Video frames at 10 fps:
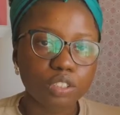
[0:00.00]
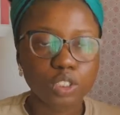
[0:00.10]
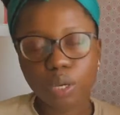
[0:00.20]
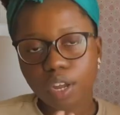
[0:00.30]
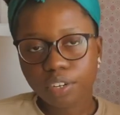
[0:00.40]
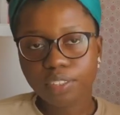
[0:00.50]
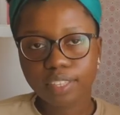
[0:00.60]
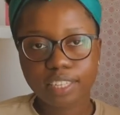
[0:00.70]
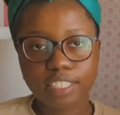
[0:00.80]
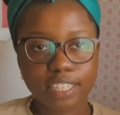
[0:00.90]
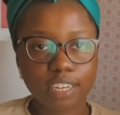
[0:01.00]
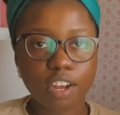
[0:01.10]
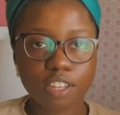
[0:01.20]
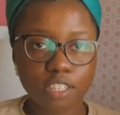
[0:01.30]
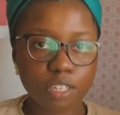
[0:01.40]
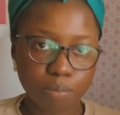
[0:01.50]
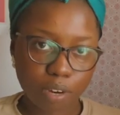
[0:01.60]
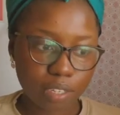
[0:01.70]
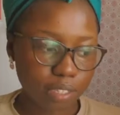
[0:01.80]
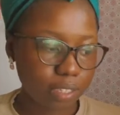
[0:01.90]
So under the Jane Austen
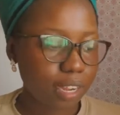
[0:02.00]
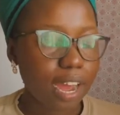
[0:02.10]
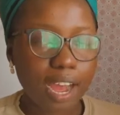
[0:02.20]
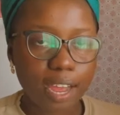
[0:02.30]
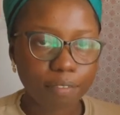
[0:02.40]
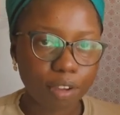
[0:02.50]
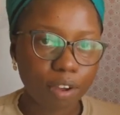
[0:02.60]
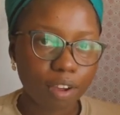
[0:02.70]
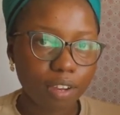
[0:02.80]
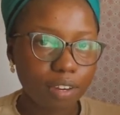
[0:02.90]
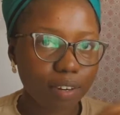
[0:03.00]
umbrella, I've got